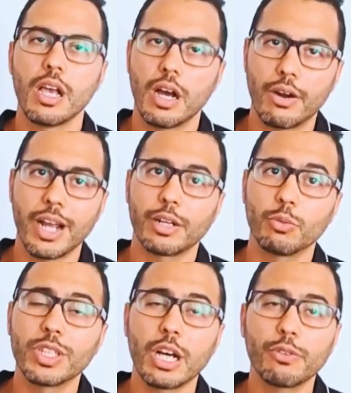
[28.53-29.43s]
All
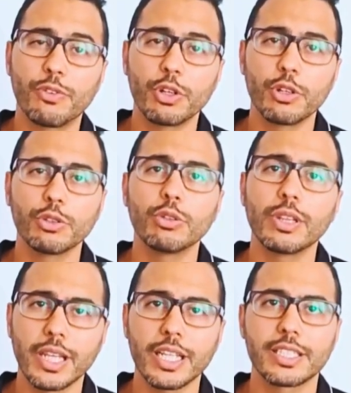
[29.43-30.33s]
right, without further
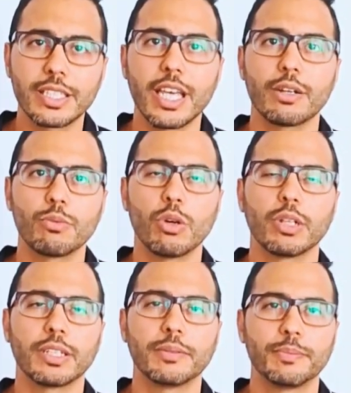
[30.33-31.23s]
ado, let's get
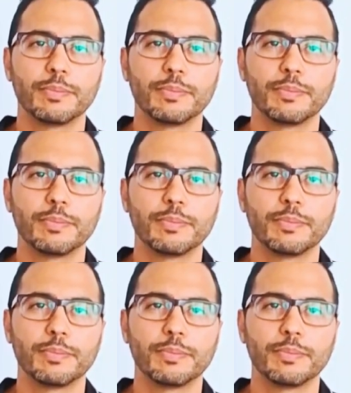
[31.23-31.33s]
rolling.